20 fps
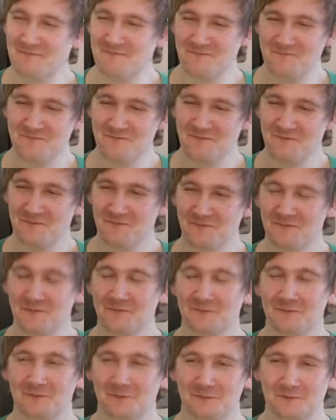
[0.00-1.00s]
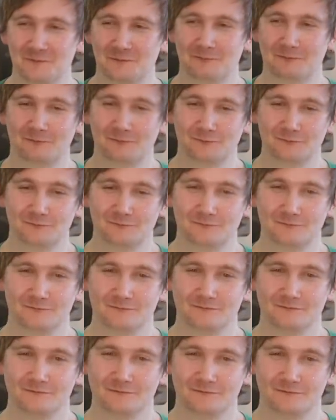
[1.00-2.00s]
as well, like Jean
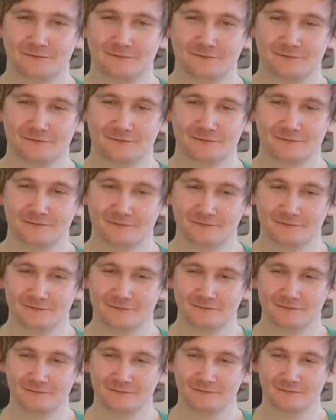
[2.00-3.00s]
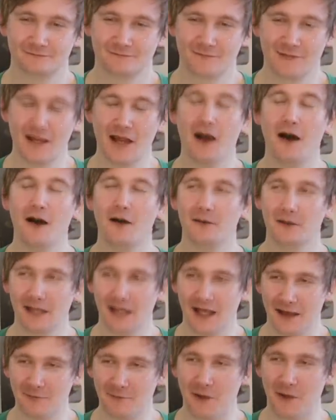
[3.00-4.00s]
Ralphio and his sister Oh
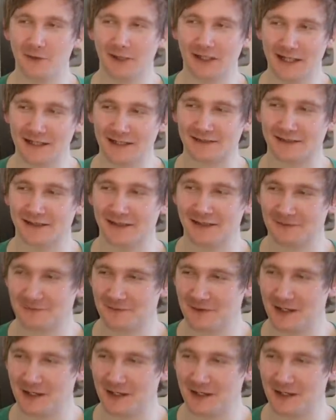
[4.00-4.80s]
yeah, oh, both Lisa, fantastic.